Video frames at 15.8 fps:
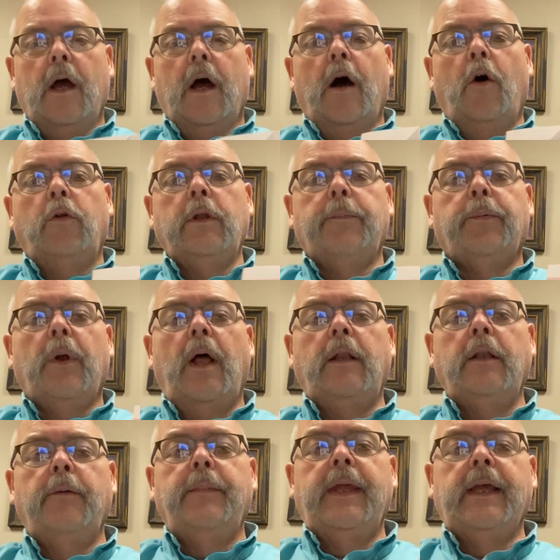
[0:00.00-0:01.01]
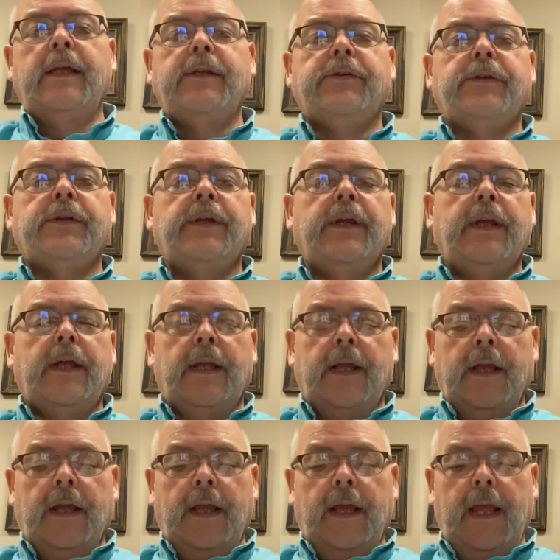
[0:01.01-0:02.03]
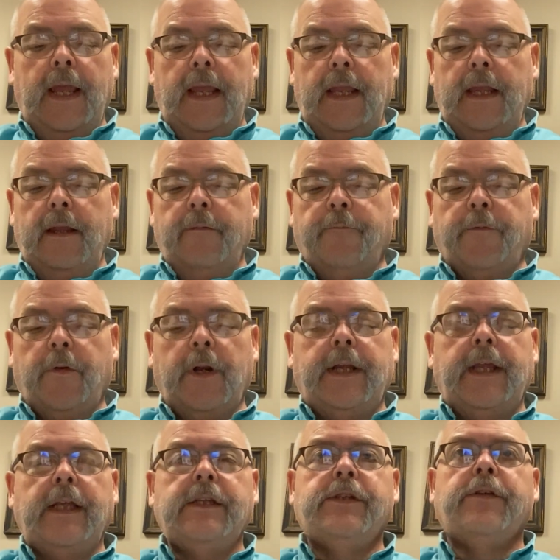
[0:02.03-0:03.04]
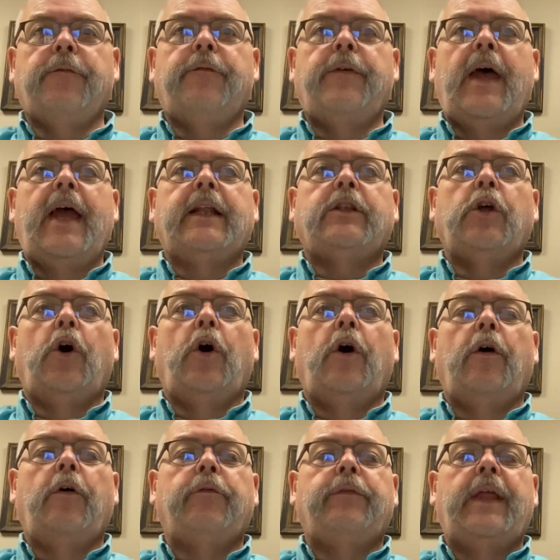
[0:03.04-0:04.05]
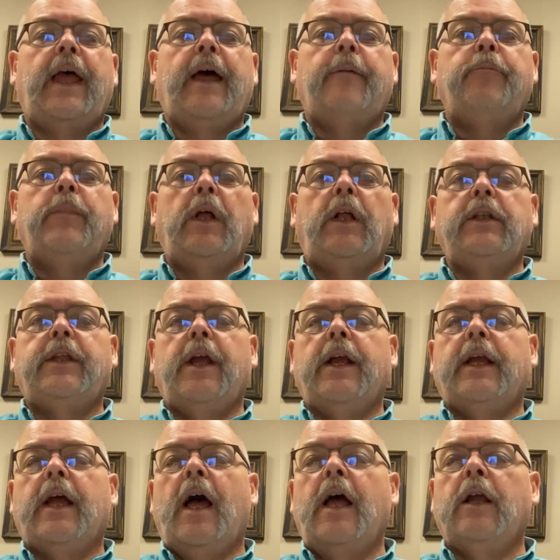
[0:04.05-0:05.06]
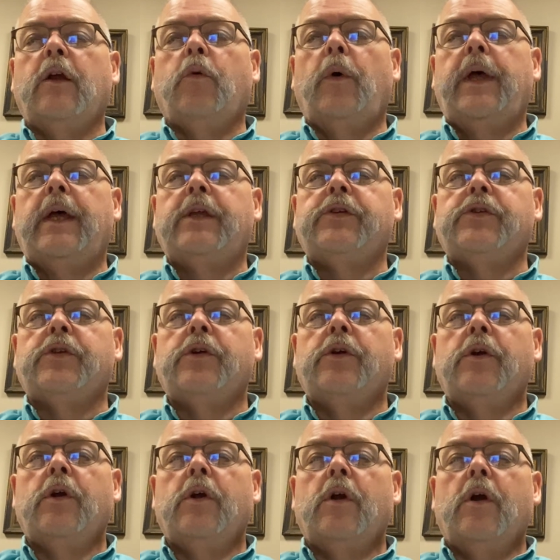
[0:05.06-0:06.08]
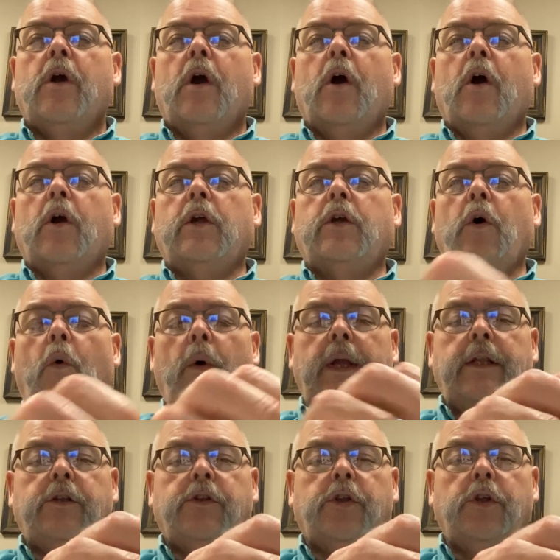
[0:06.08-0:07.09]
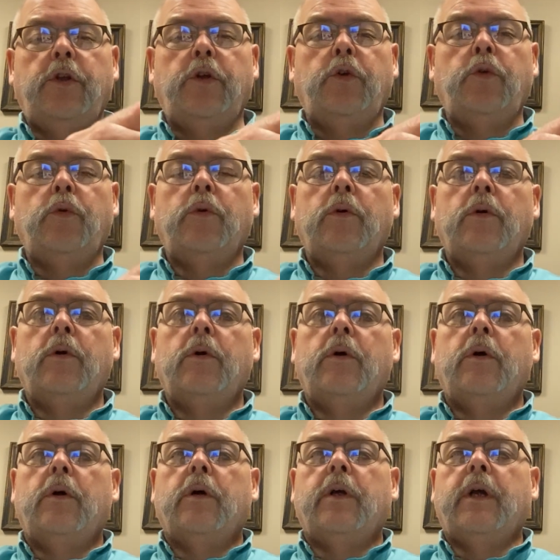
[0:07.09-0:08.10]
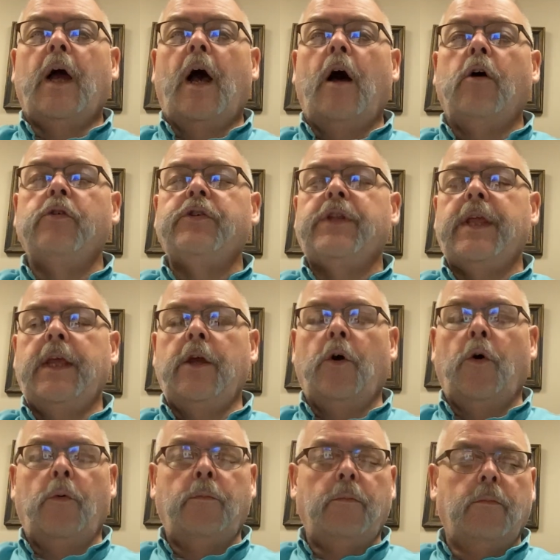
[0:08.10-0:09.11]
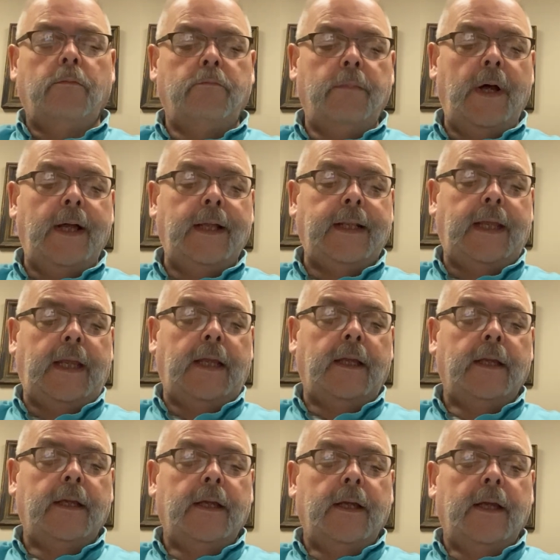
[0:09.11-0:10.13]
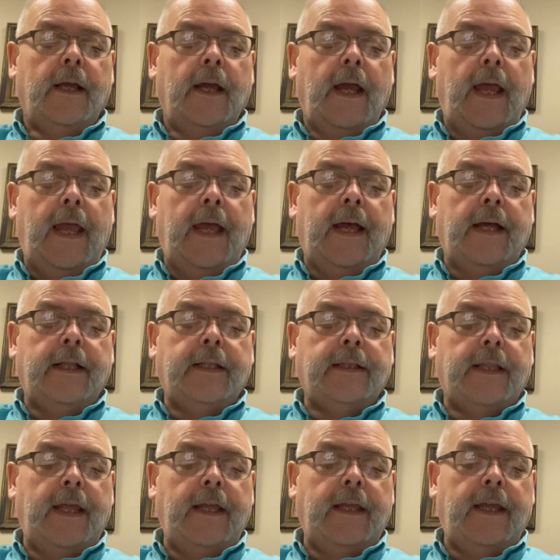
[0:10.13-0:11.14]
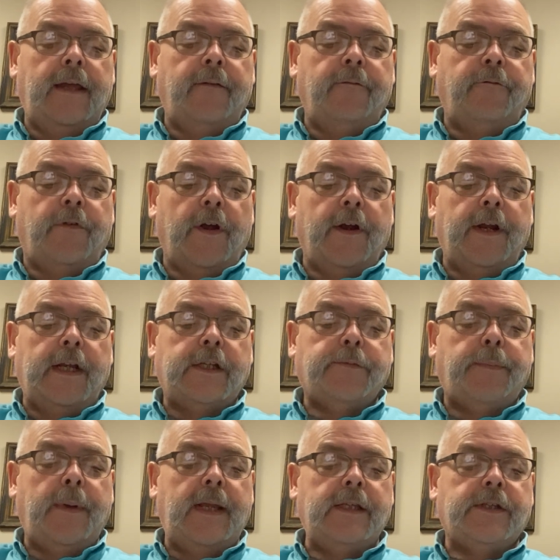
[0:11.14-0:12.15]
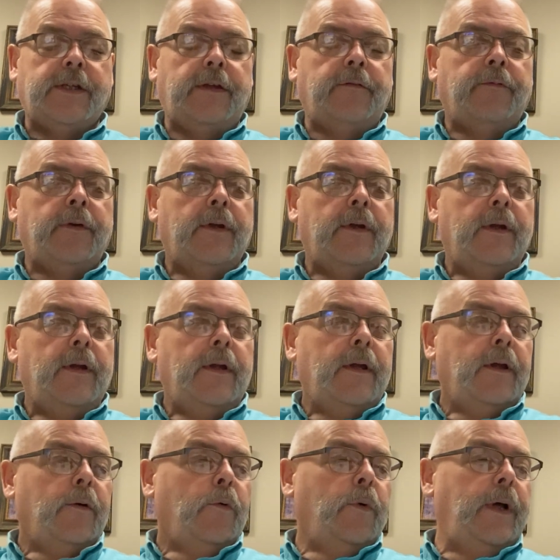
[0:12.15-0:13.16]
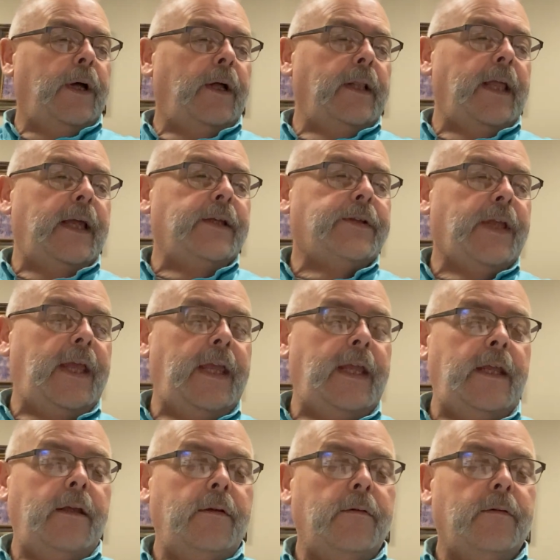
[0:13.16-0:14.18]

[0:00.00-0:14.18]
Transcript: Only problem is he forgets the fact of that military conquests are going to cost him money, and they get very expensive. Well, as he